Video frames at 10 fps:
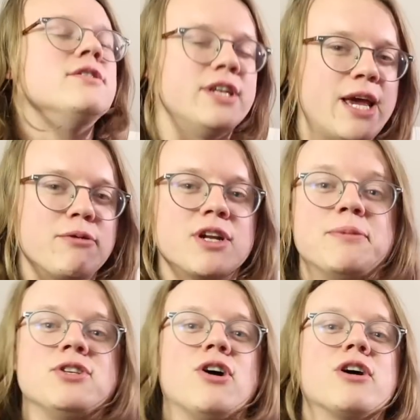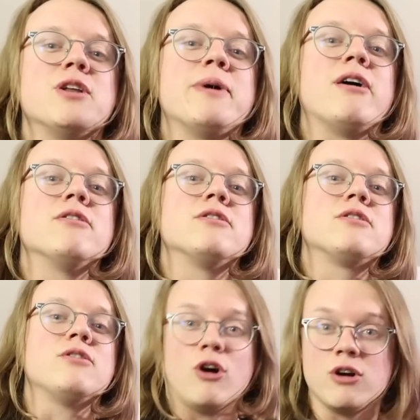Today we're going to be talking about
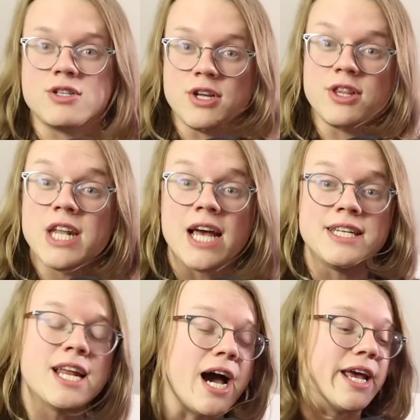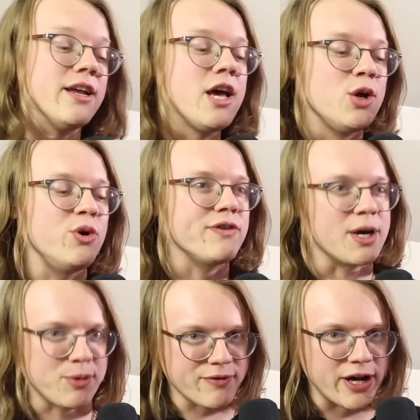cards in the 99. And we have a
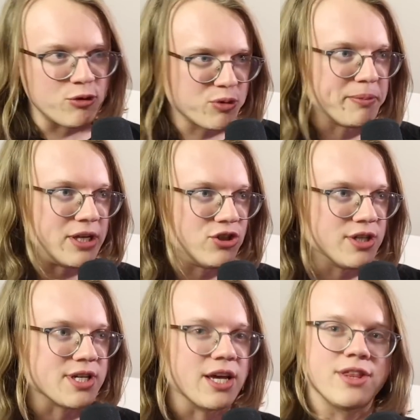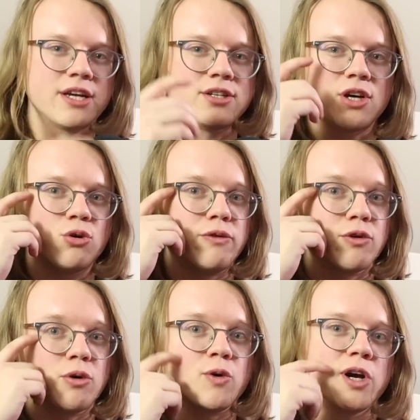couple of honorable mentions I'd like to go over
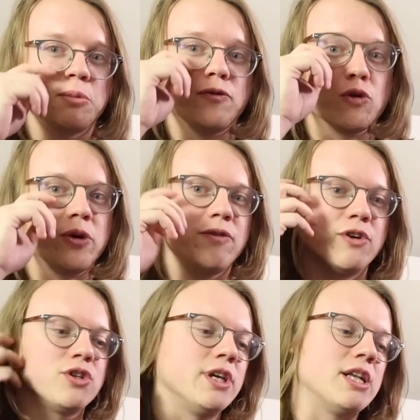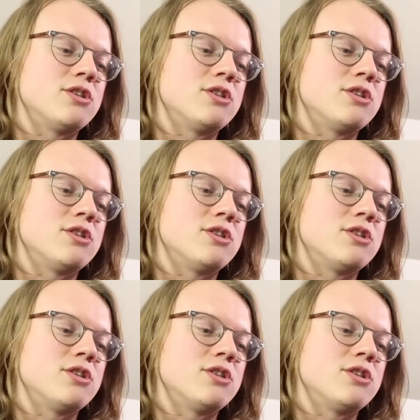real quick before we officially get